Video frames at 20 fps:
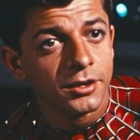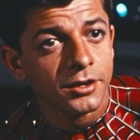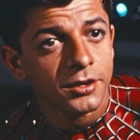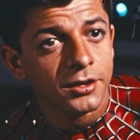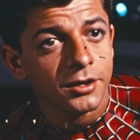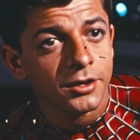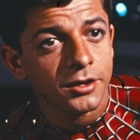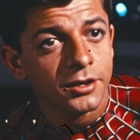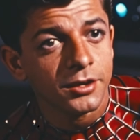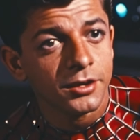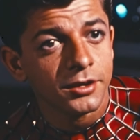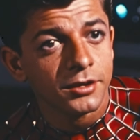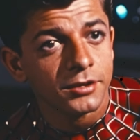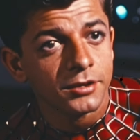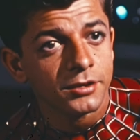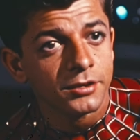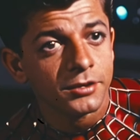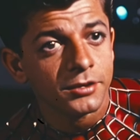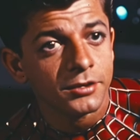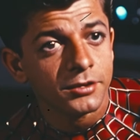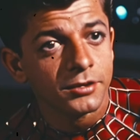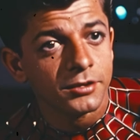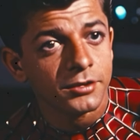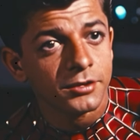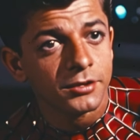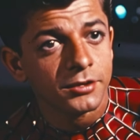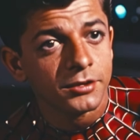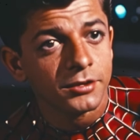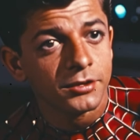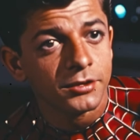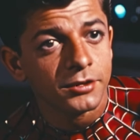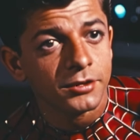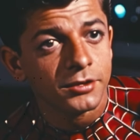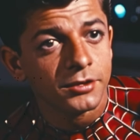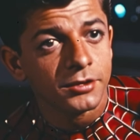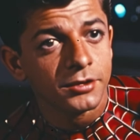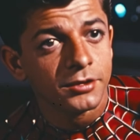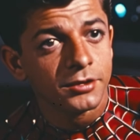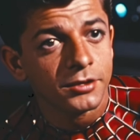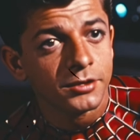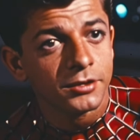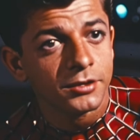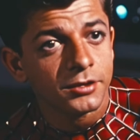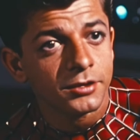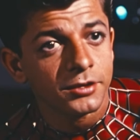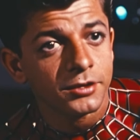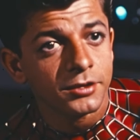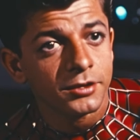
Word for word: As Spider-Man, he must